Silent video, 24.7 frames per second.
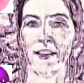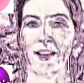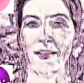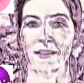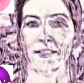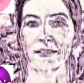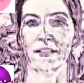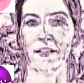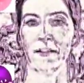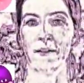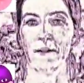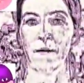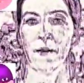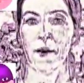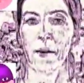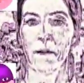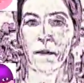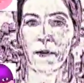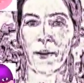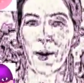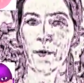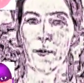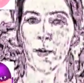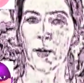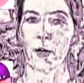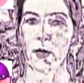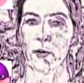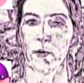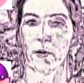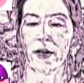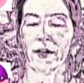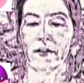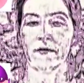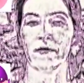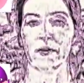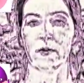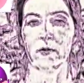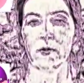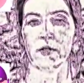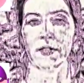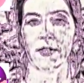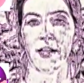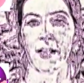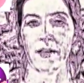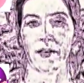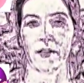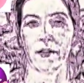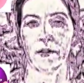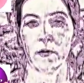as their primary way of
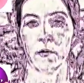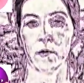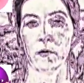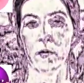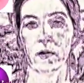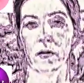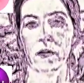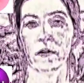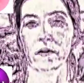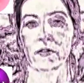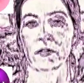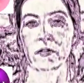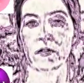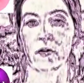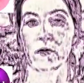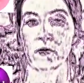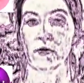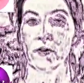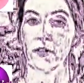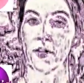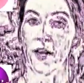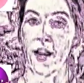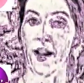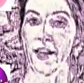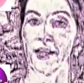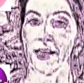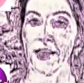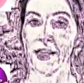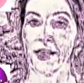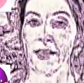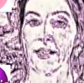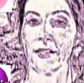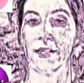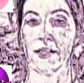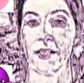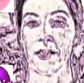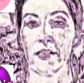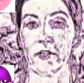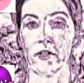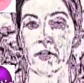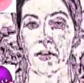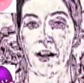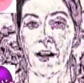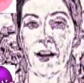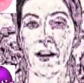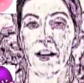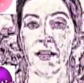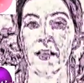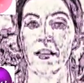understanding the world. So Jai Ni, Ni
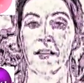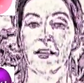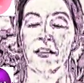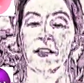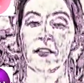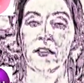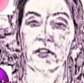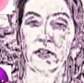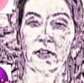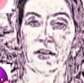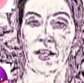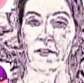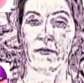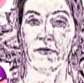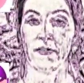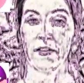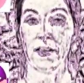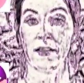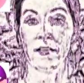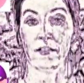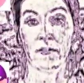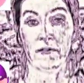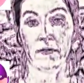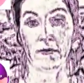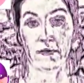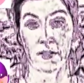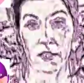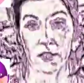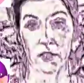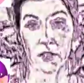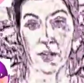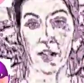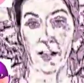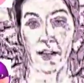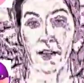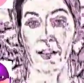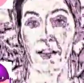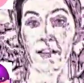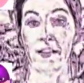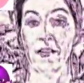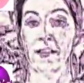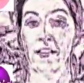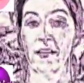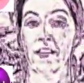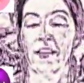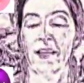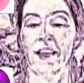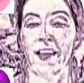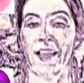Jai, the Jai Vi, and the Vi Jai.
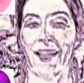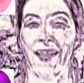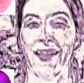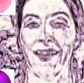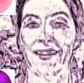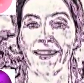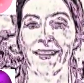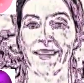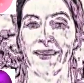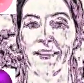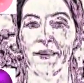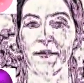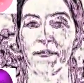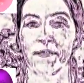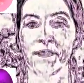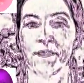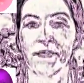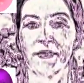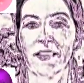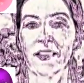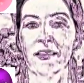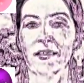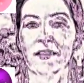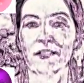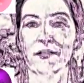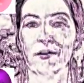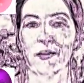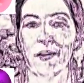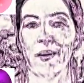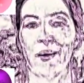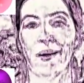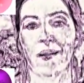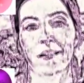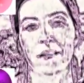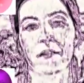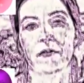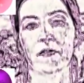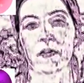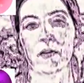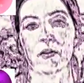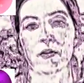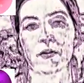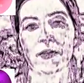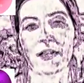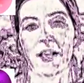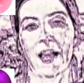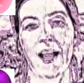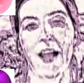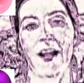And so all of
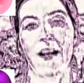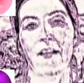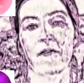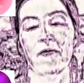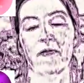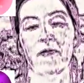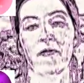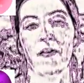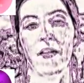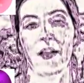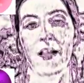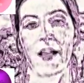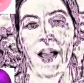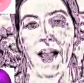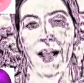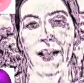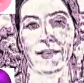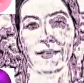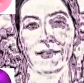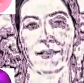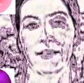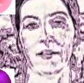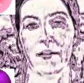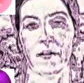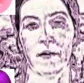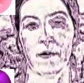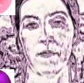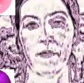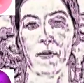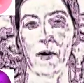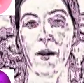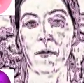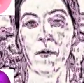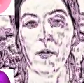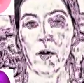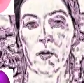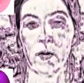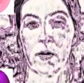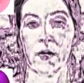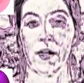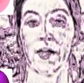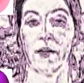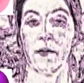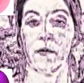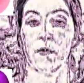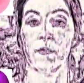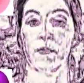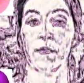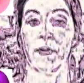those have as their
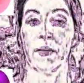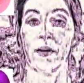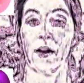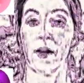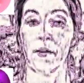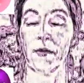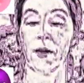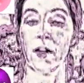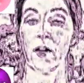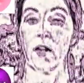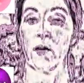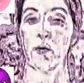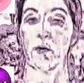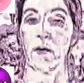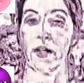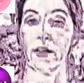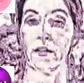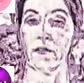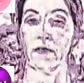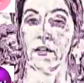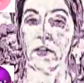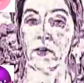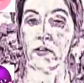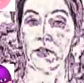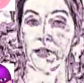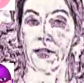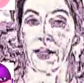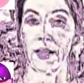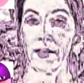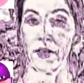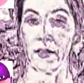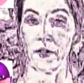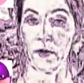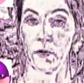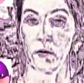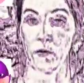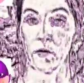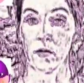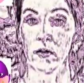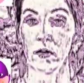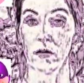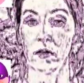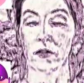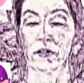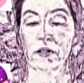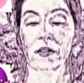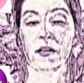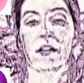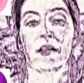primary way of understanding the
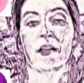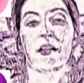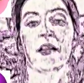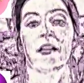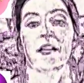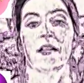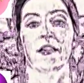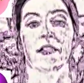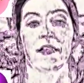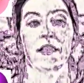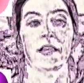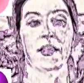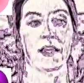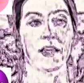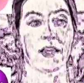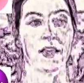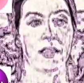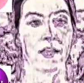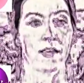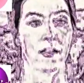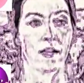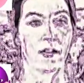world the